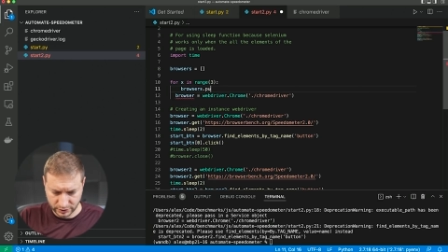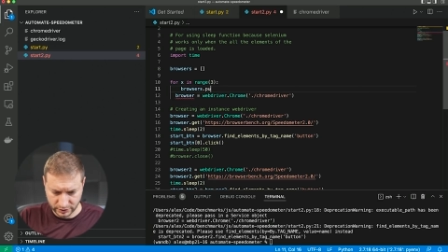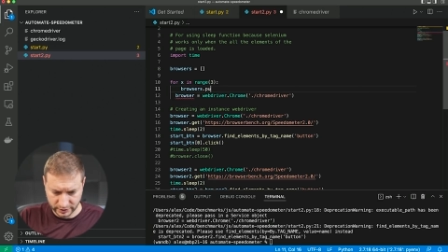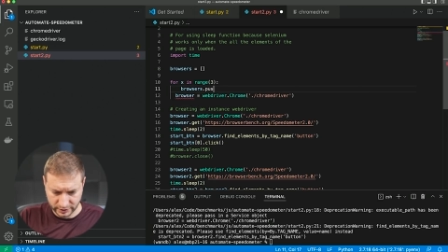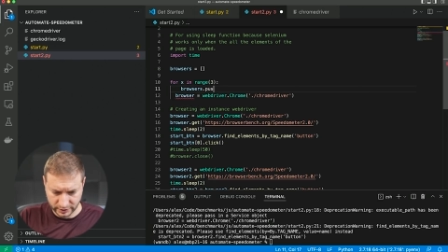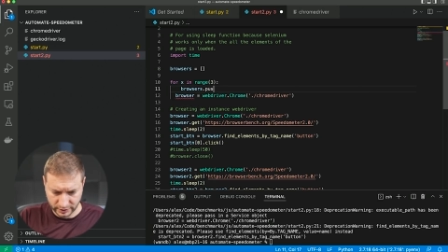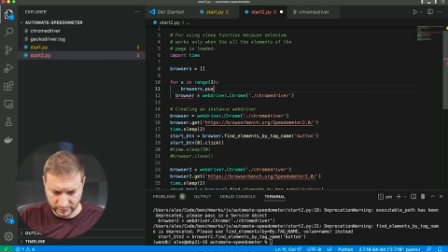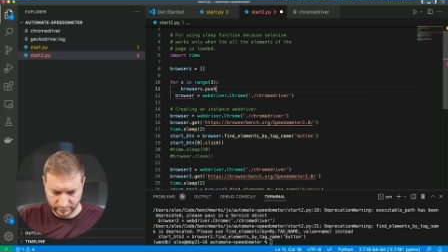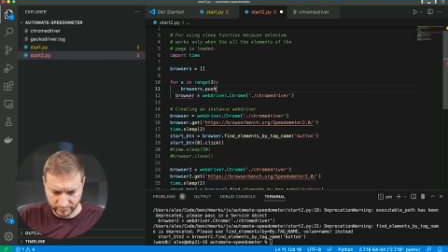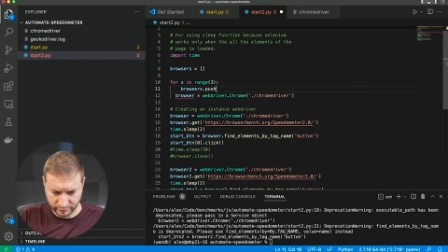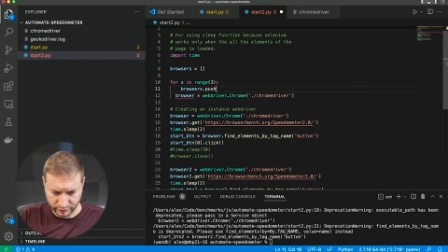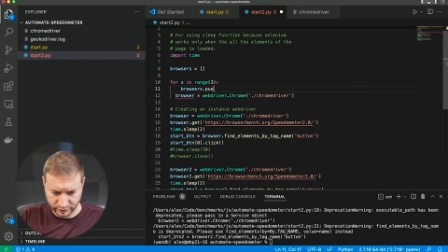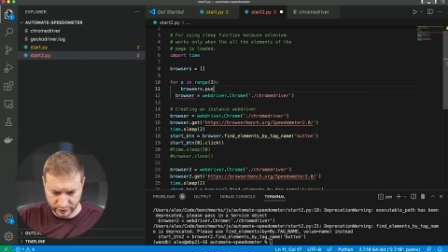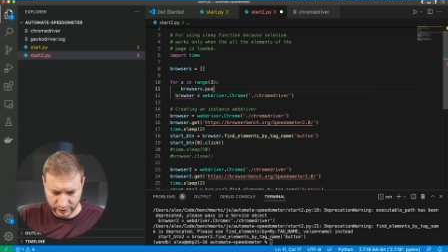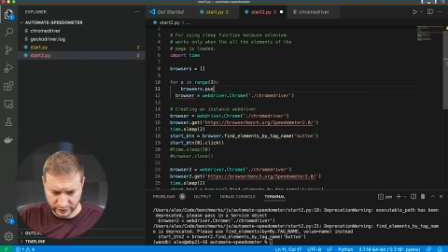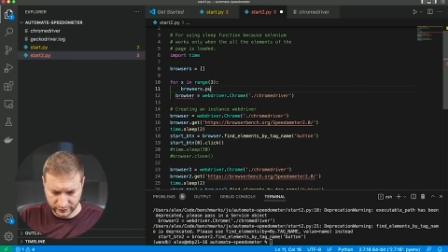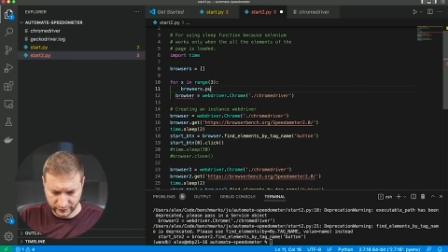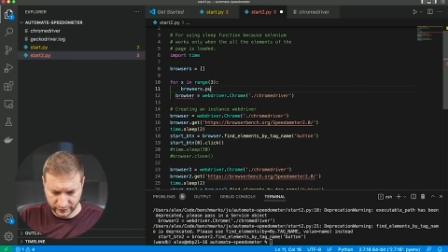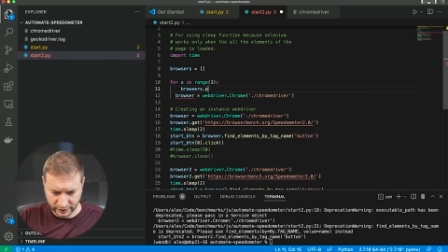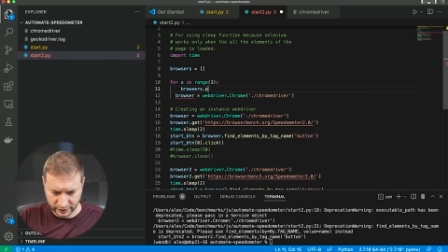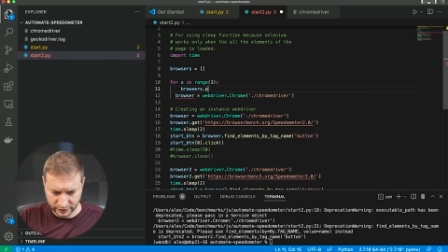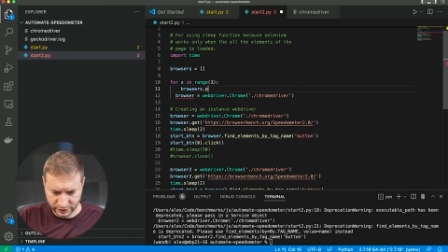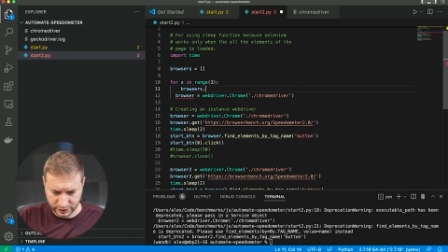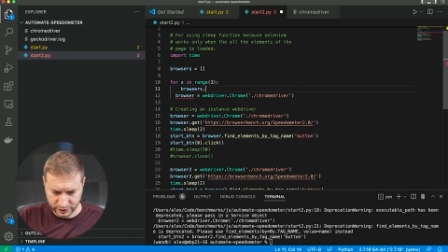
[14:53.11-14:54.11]
is there a push
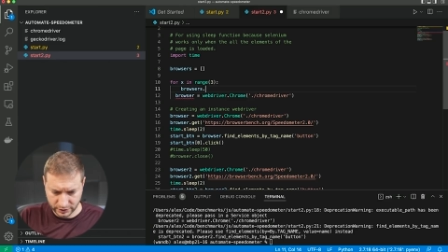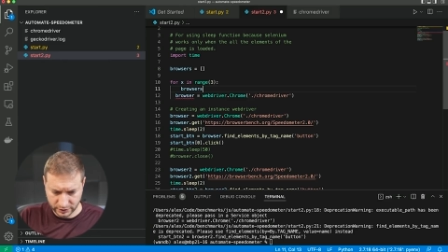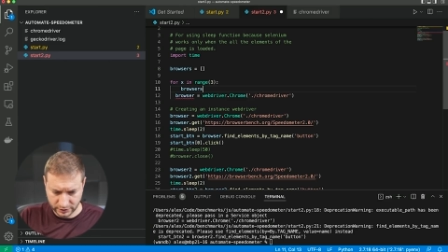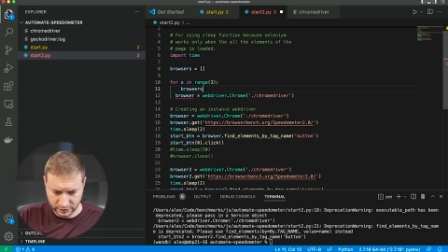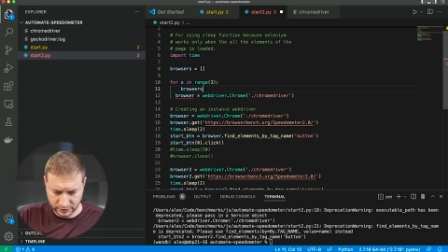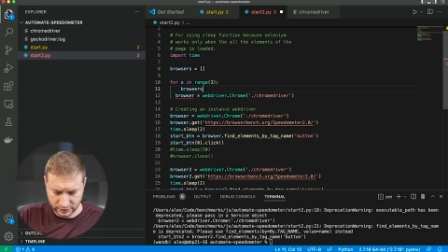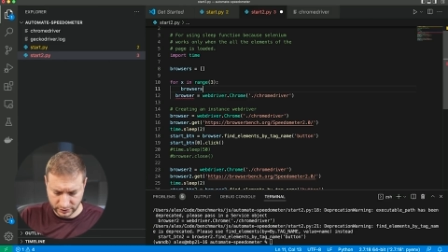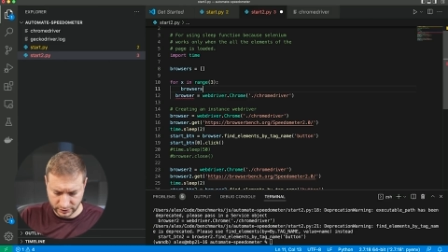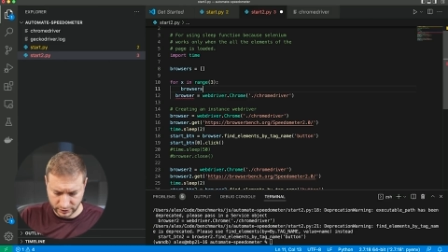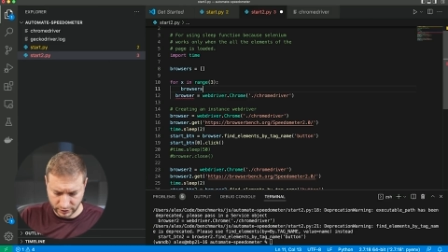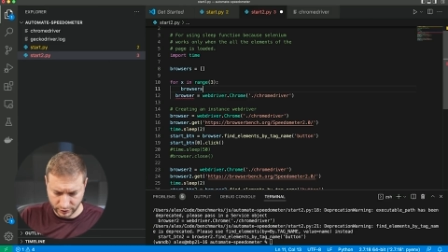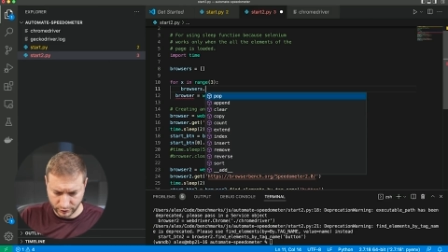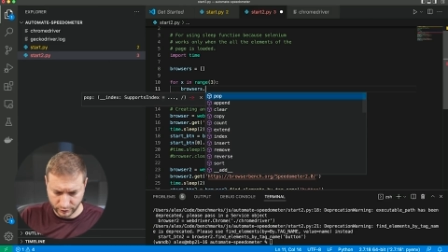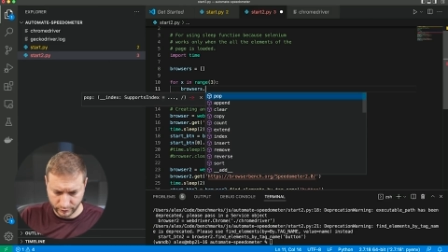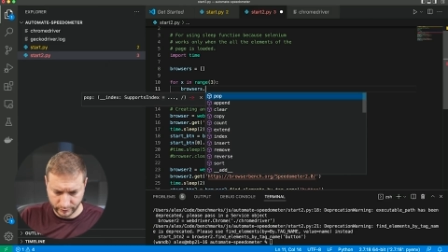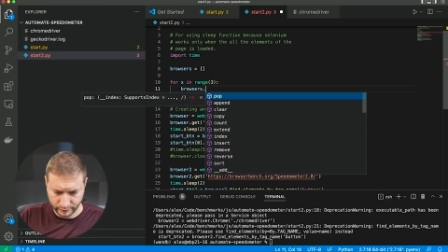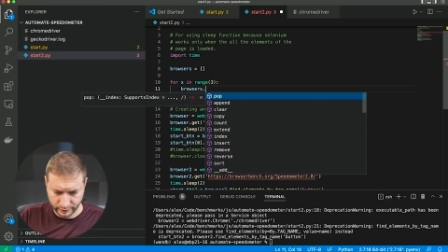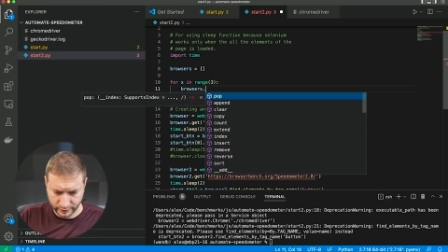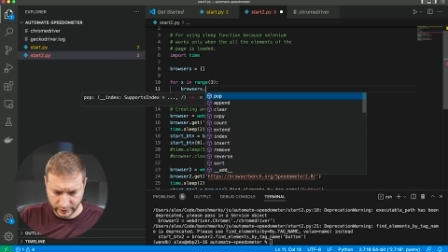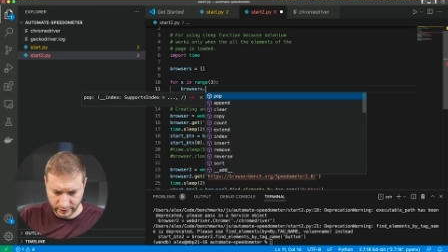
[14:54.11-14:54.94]
function? Nope.